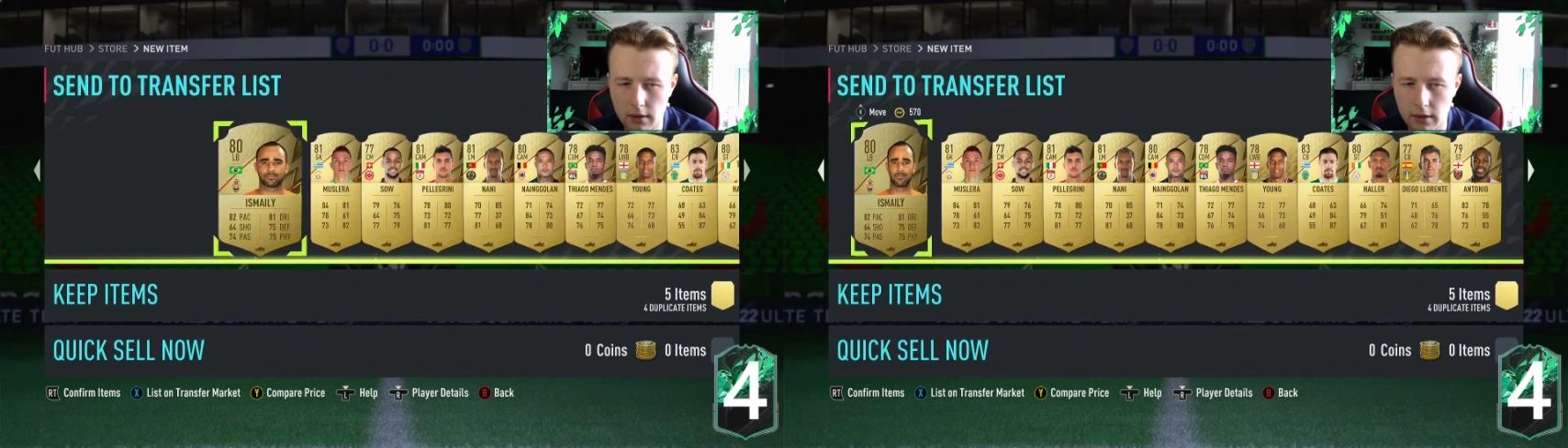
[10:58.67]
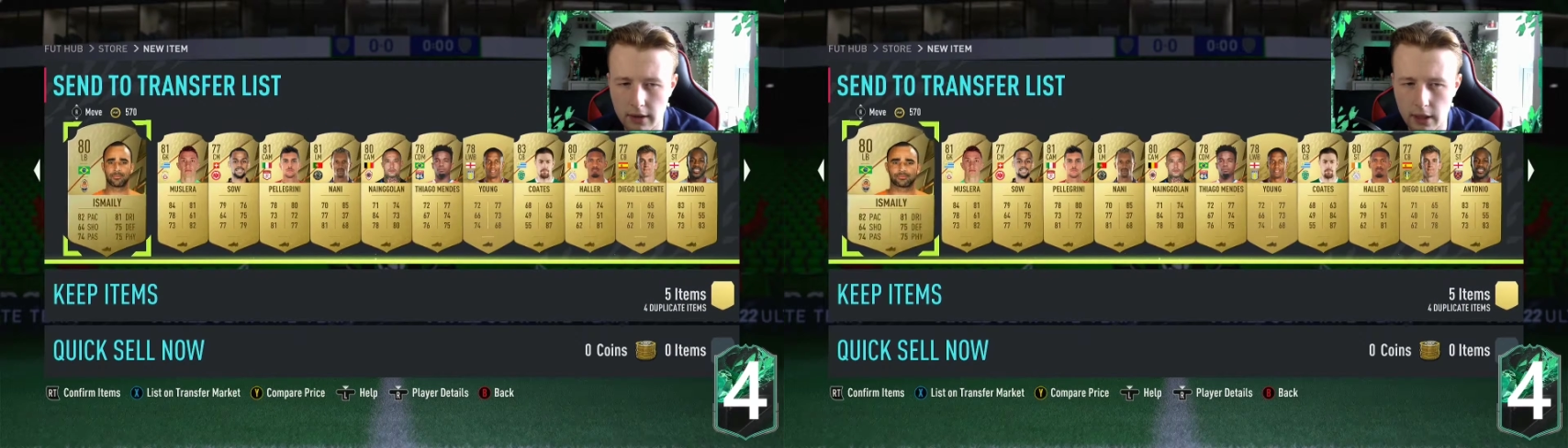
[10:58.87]

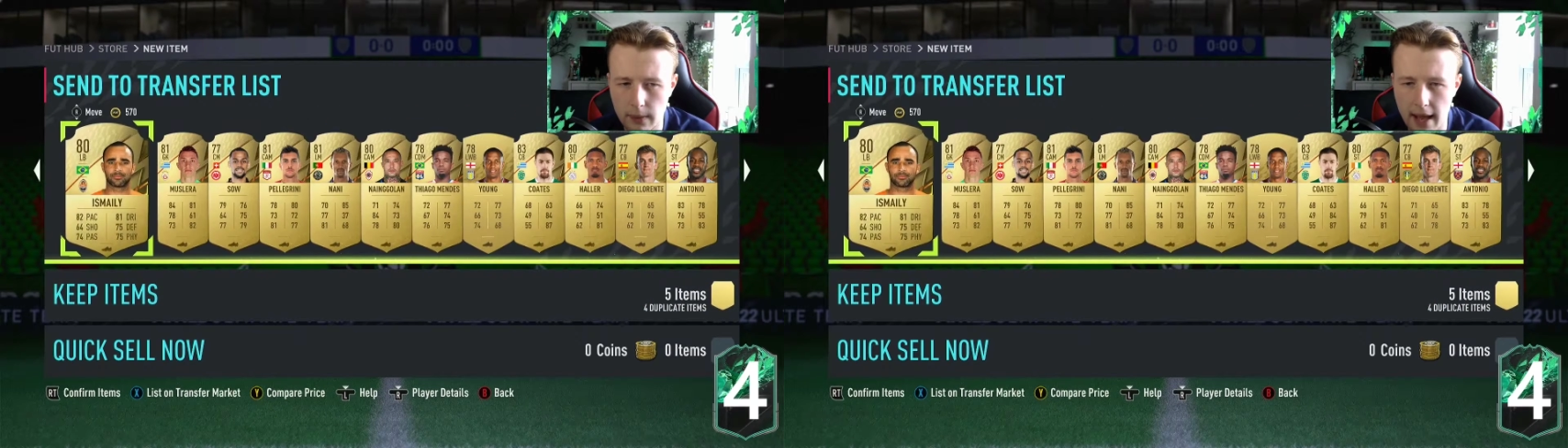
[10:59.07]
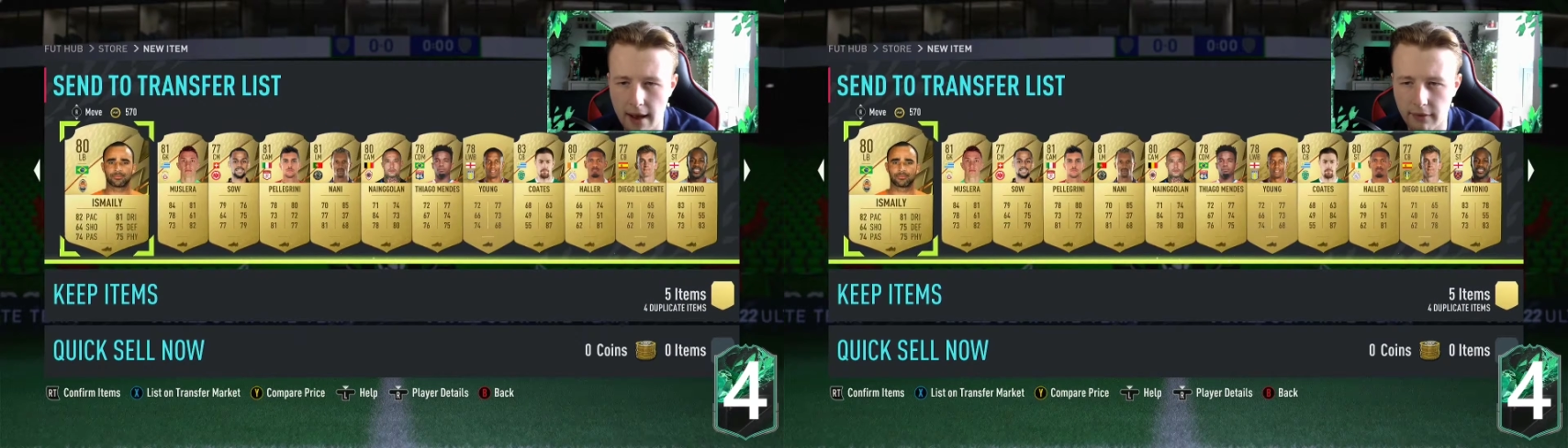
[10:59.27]
I think
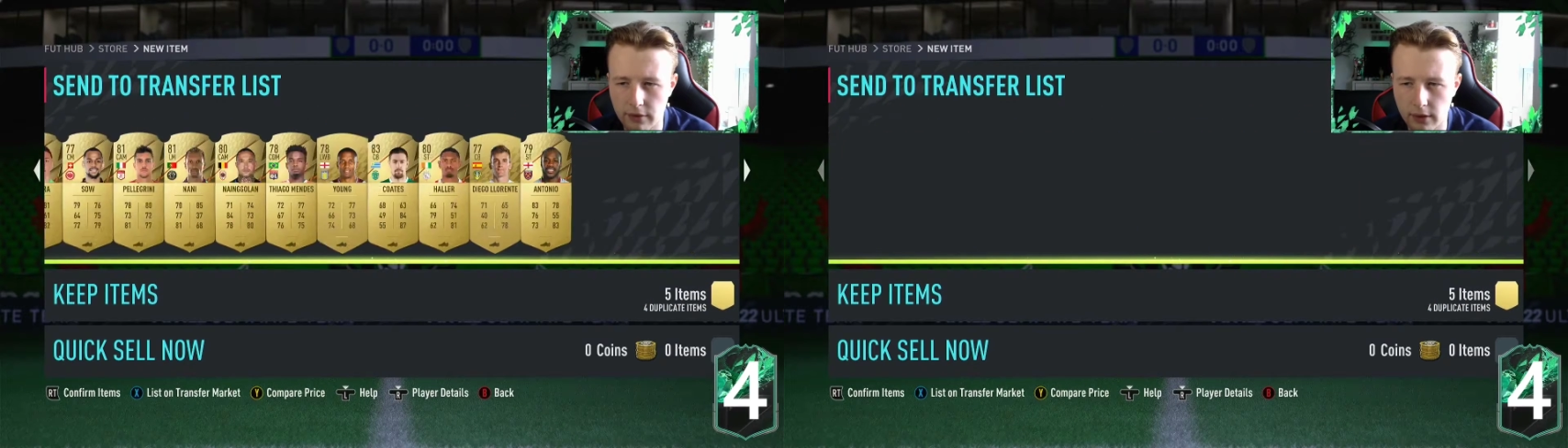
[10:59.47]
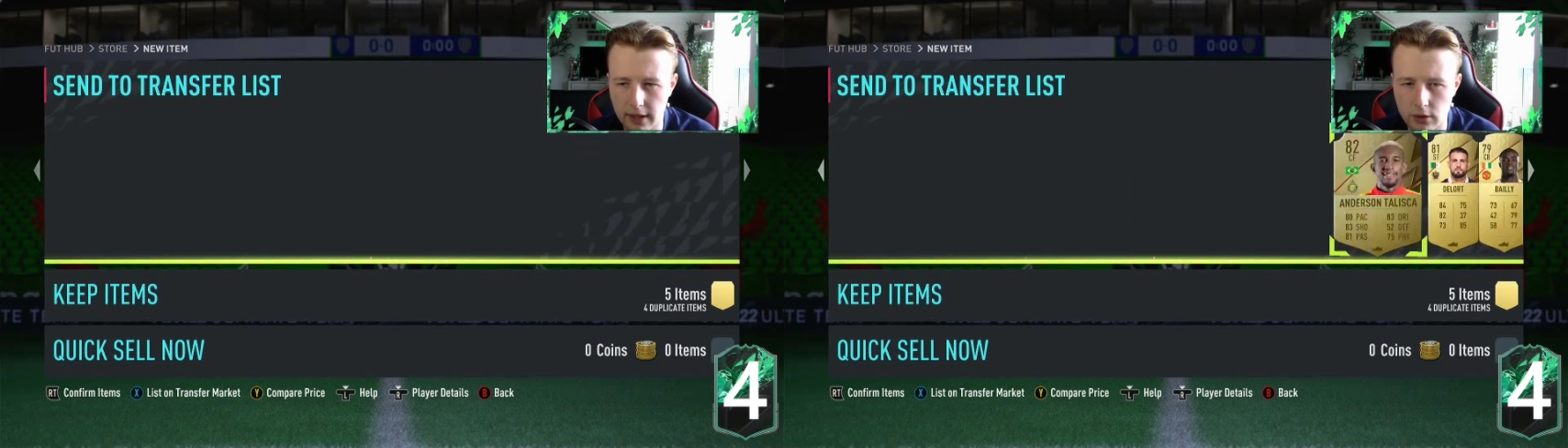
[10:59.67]
we have,
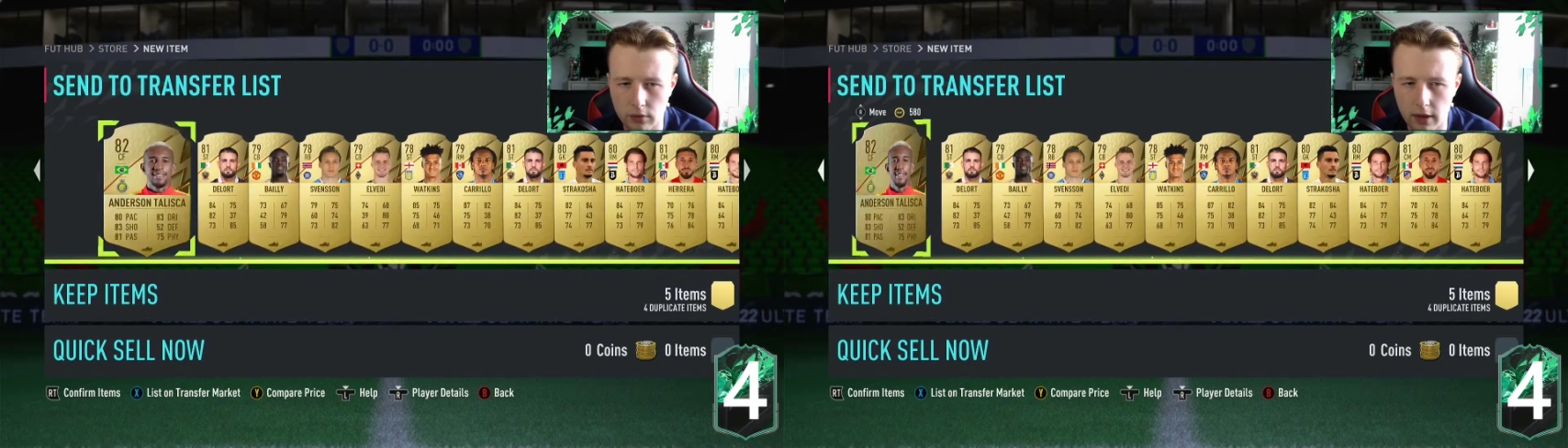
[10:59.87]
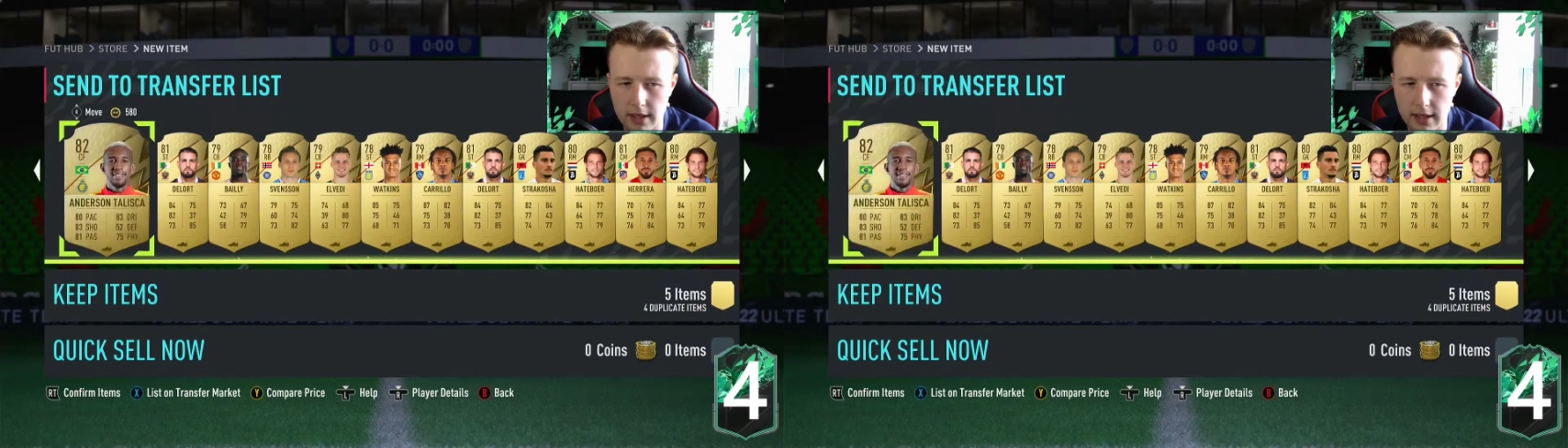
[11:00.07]
so that's all
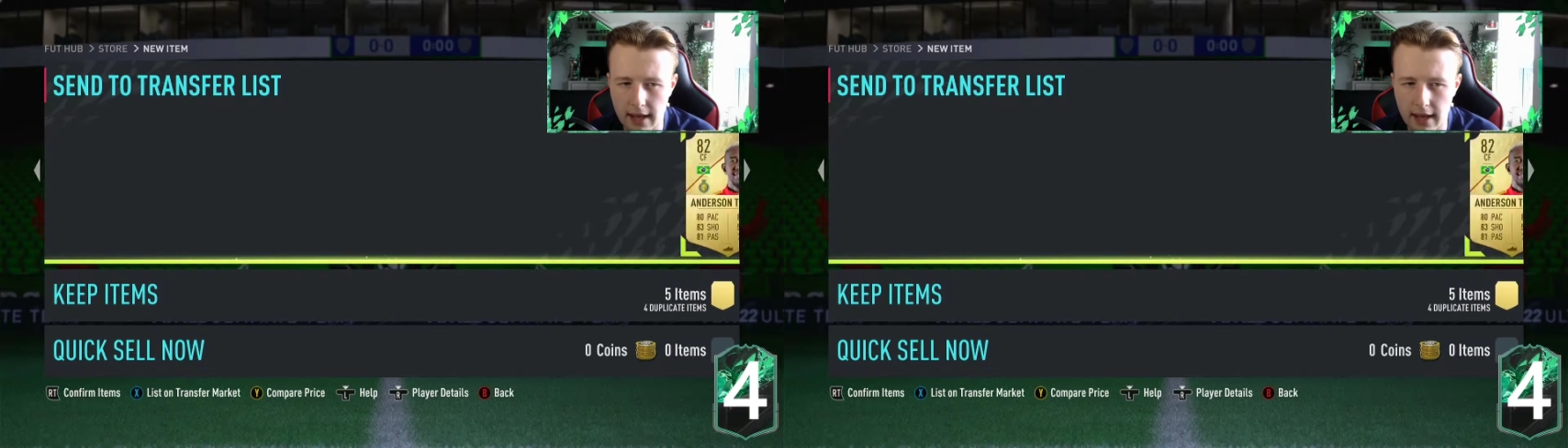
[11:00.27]
right.